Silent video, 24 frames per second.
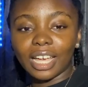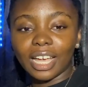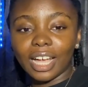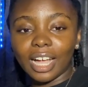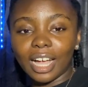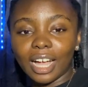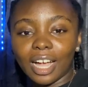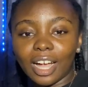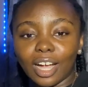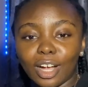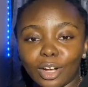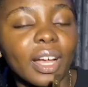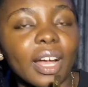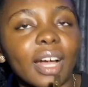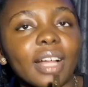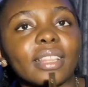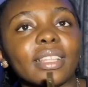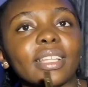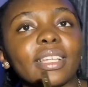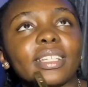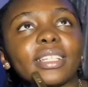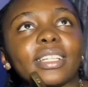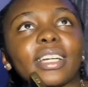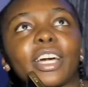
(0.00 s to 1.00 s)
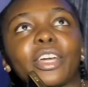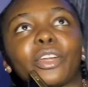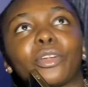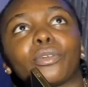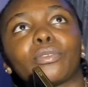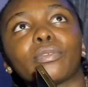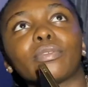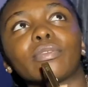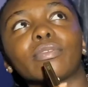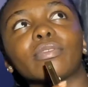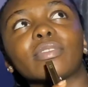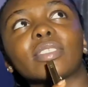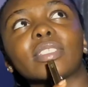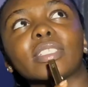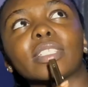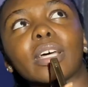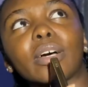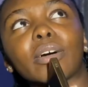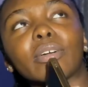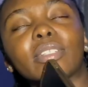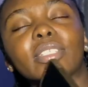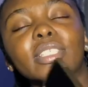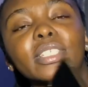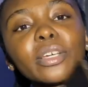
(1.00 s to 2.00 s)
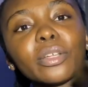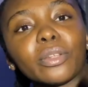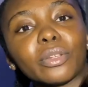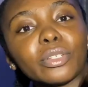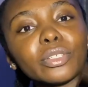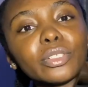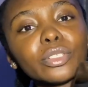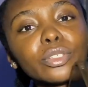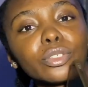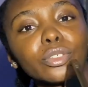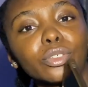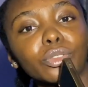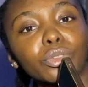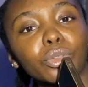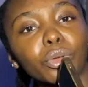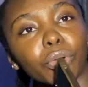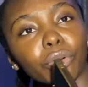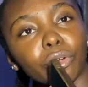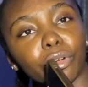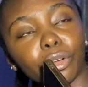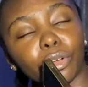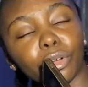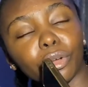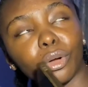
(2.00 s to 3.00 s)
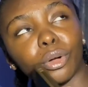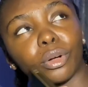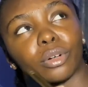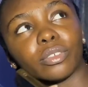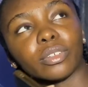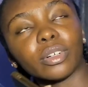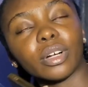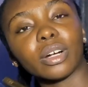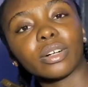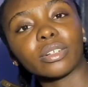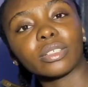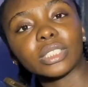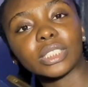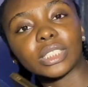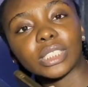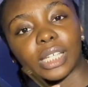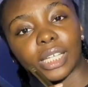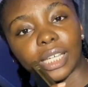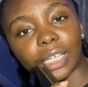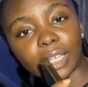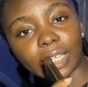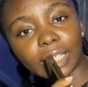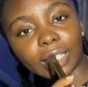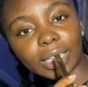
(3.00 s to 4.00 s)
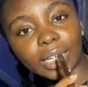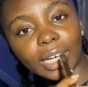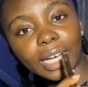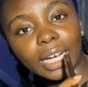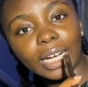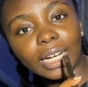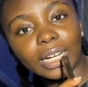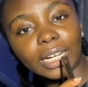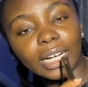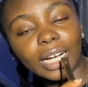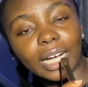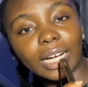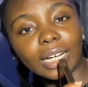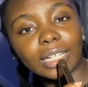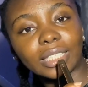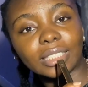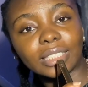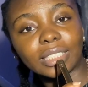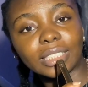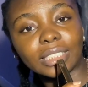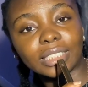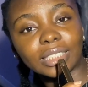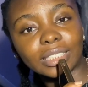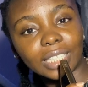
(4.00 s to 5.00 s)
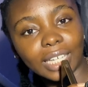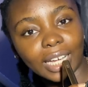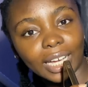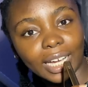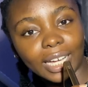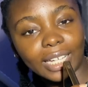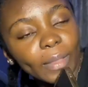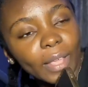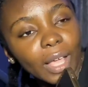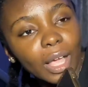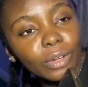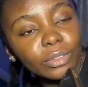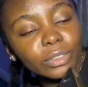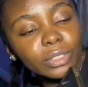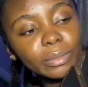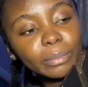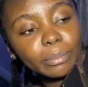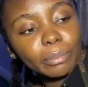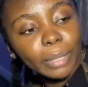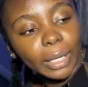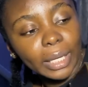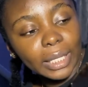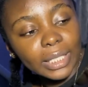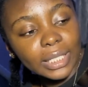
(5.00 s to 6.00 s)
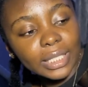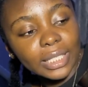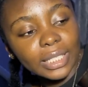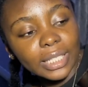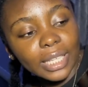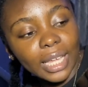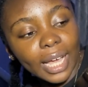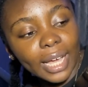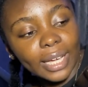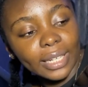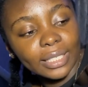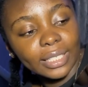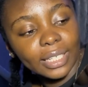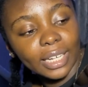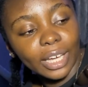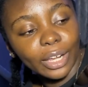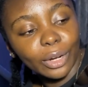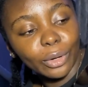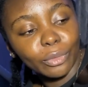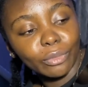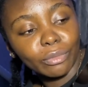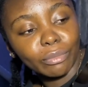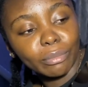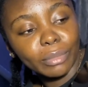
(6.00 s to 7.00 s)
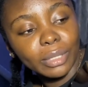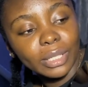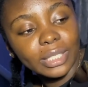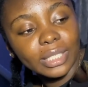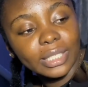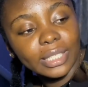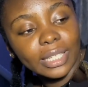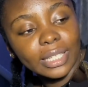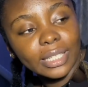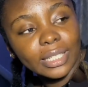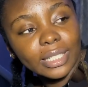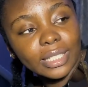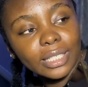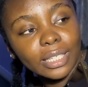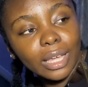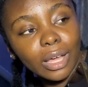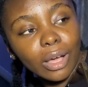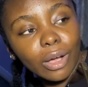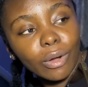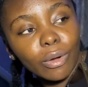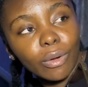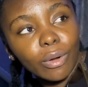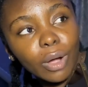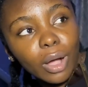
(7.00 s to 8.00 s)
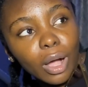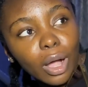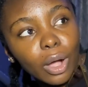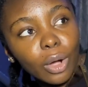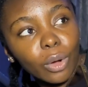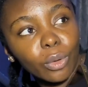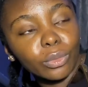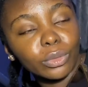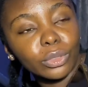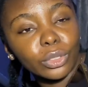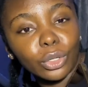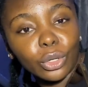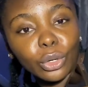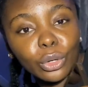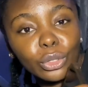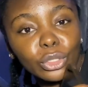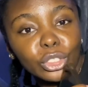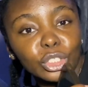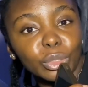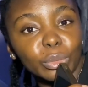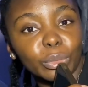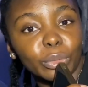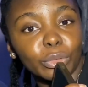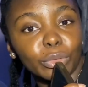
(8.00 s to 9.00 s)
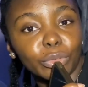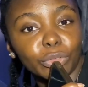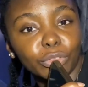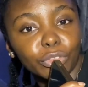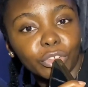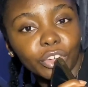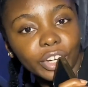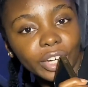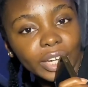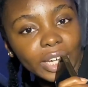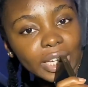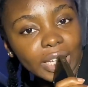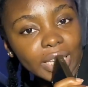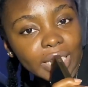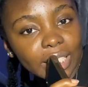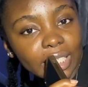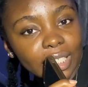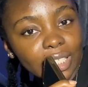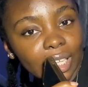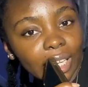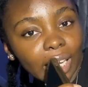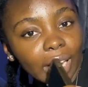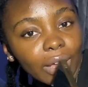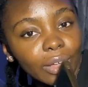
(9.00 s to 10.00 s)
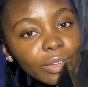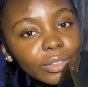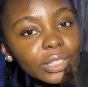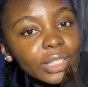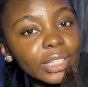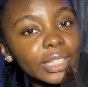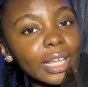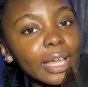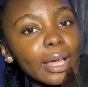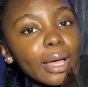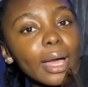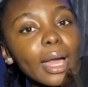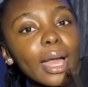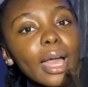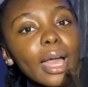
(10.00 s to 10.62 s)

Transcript: uh, and then they kind of now tell us the story of how Jay and Kang in had how they met, and it kind of makes sense now how they got to be friends and how that